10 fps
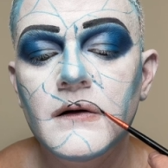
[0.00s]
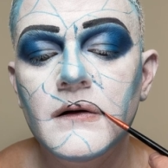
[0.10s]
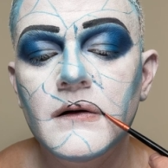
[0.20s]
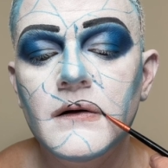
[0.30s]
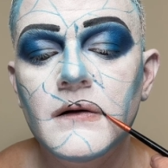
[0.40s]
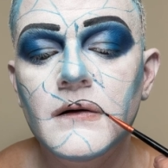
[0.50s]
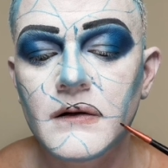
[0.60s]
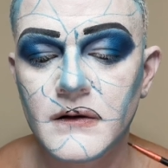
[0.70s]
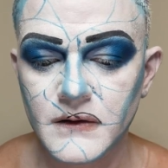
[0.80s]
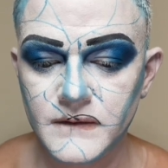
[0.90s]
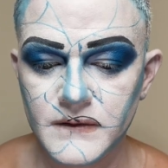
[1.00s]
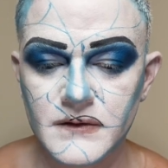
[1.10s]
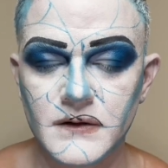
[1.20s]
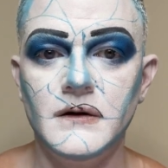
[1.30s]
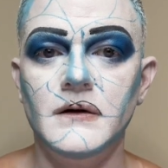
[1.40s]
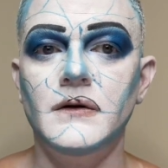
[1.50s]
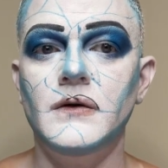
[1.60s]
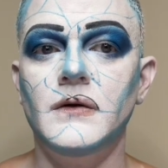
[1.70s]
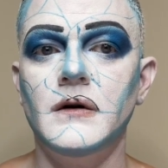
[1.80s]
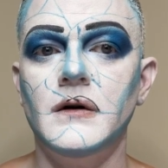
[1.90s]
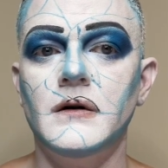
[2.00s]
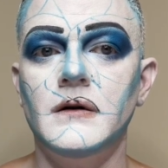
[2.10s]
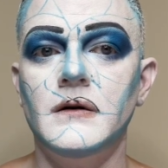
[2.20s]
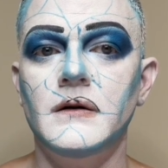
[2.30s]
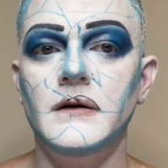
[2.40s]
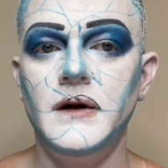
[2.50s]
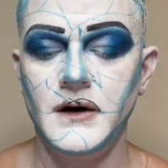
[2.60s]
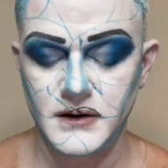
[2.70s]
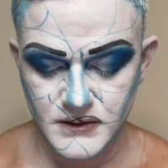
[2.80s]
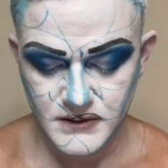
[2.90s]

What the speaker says: to an overdrawn corner there.